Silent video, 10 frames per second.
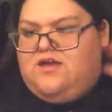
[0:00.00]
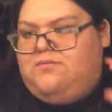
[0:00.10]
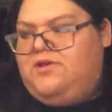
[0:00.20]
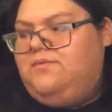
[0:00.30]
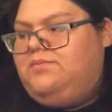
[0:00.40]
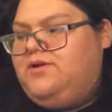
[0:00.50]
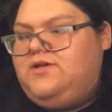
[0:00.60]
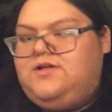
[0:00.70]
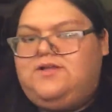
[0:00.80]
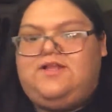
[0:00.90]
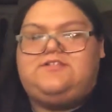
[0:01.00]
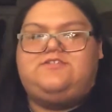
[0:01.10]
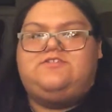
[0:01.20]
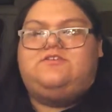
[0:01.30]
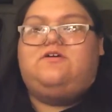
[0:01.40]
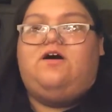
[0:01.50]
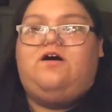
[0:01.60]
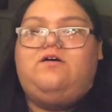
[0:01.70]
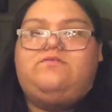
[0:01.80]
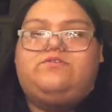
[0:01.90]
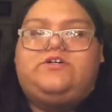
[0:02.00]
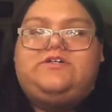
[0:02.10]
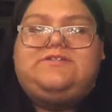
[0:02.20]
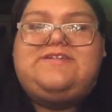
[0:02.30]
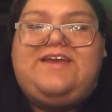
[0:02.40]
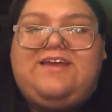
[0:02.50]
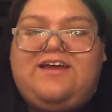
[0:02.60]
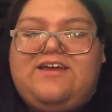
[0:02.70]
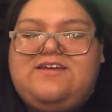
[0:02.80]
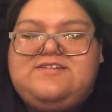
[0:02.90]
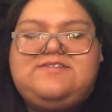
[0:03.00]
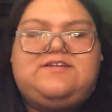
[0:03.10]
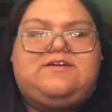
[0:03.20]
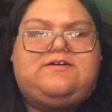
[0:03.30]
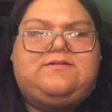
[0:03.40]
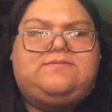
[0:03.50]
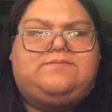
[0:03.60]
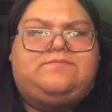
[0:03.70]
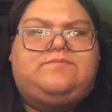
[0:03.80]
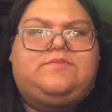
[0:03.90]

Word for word: But yep that's all for today, guys. Um,